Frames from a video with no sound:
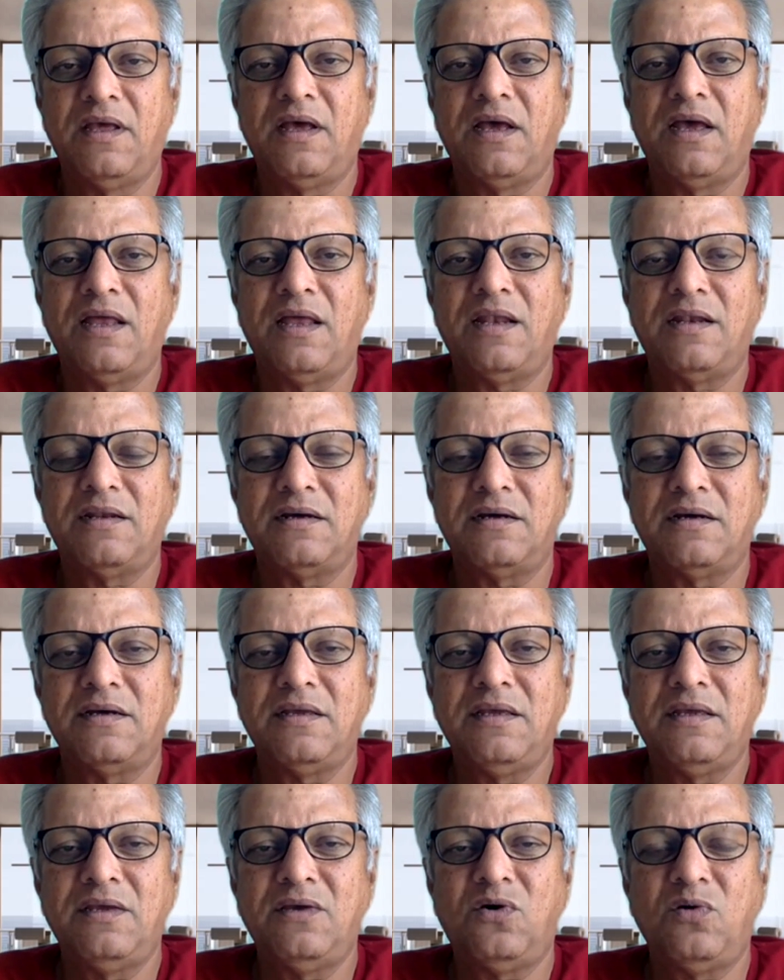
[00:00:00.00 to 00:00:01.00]
And
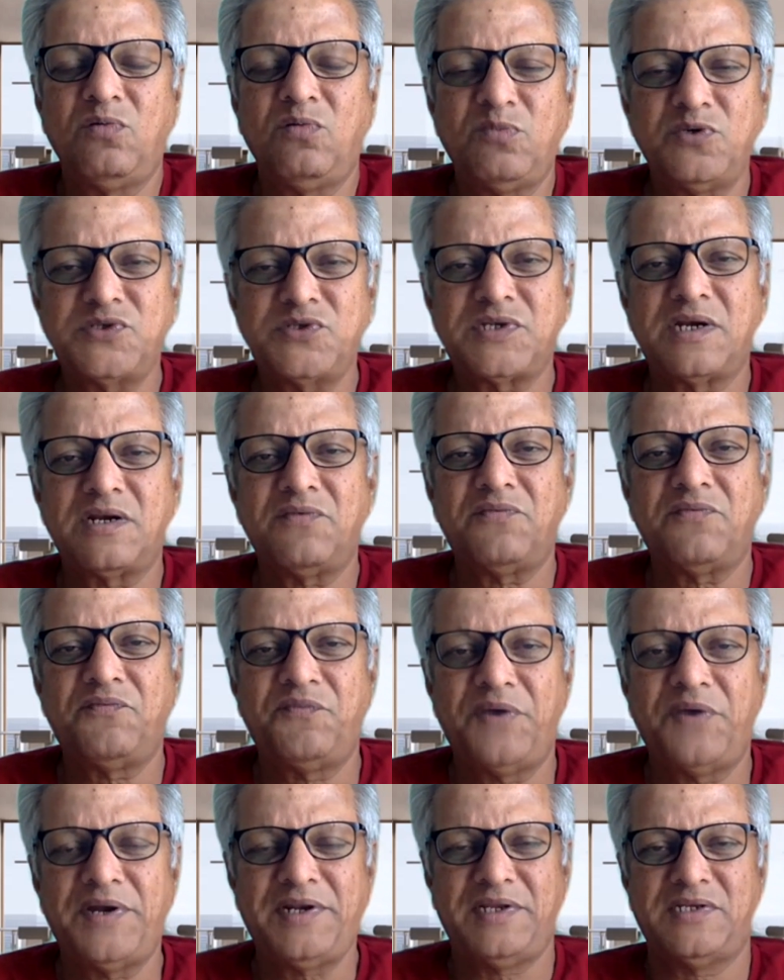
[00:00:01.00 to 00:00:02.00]
he almost had a
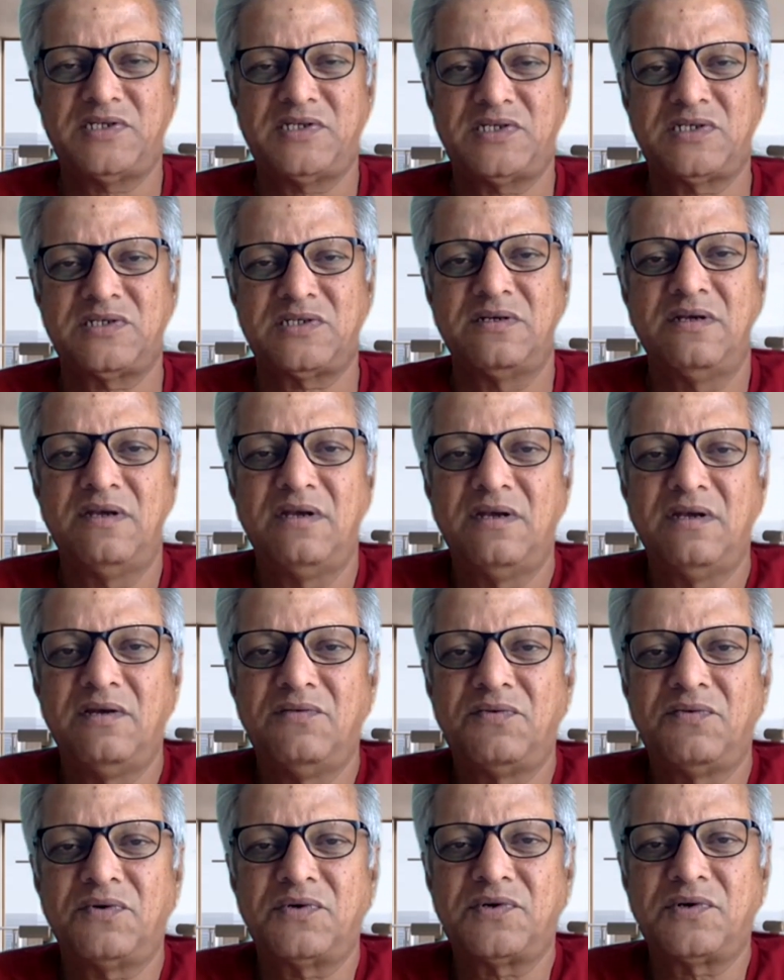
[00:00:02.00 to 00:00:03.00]
fetish
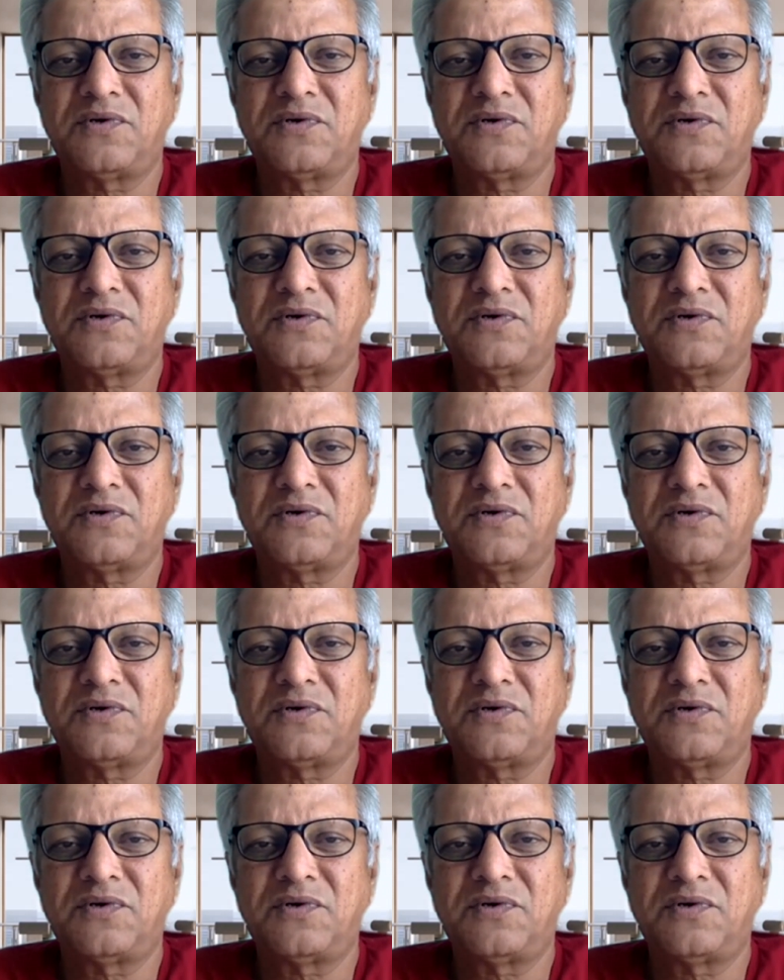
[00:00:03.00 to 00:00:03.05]
for